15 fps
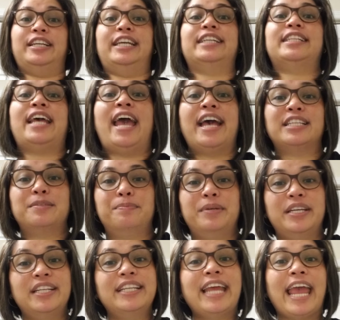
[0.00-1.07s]
It has
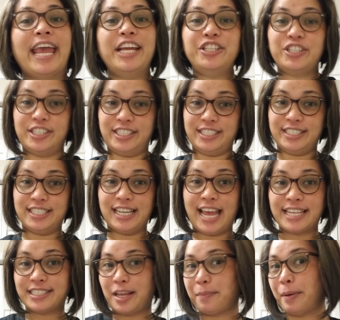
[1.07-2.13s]
been ages since the
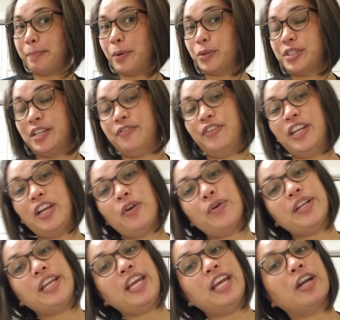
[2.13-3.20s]
last time I posted a video
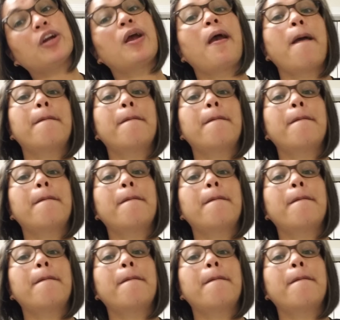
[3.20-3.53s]
in here,